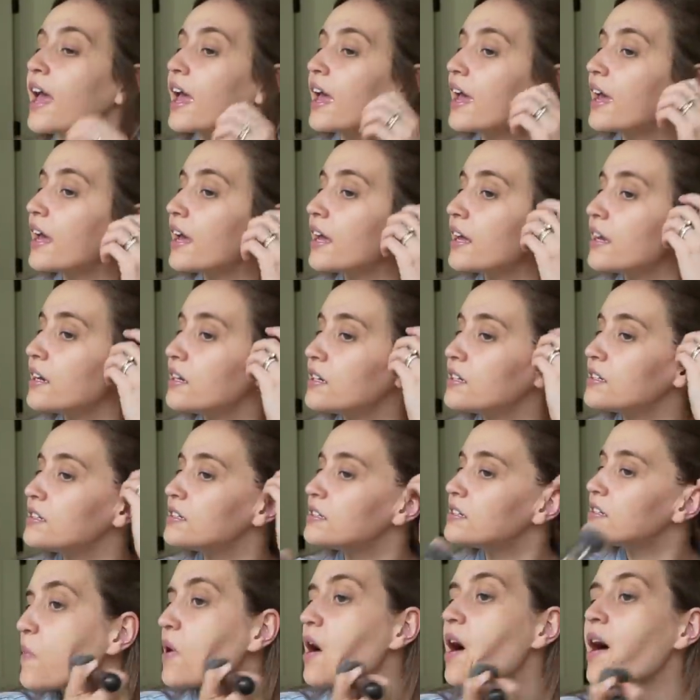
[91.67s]
And
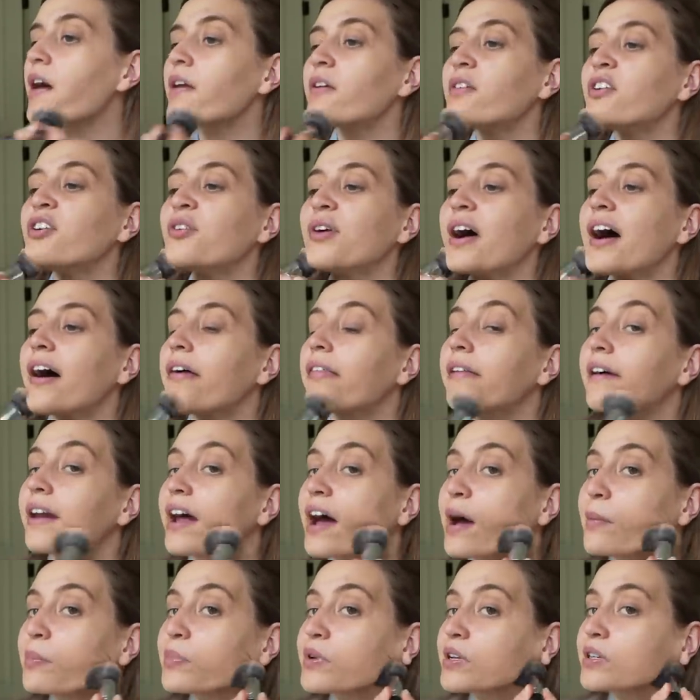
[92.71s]
I don't know how that
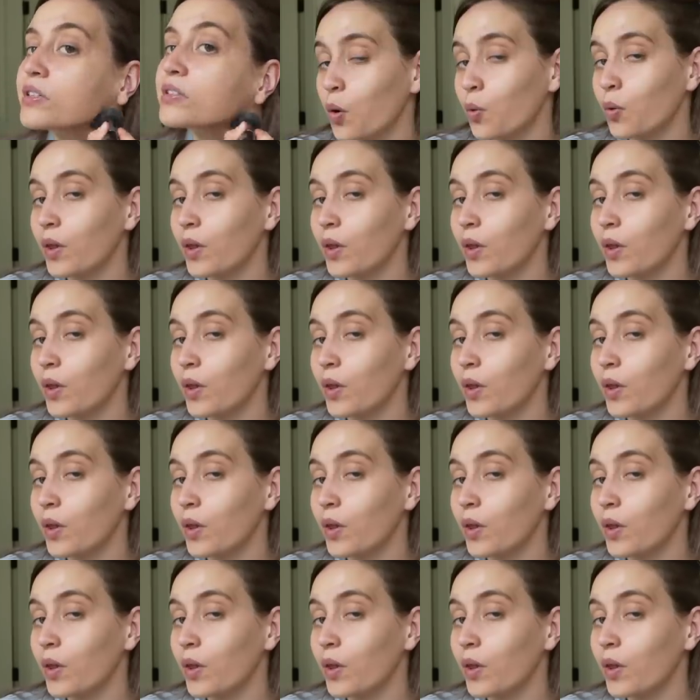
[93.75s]
happened.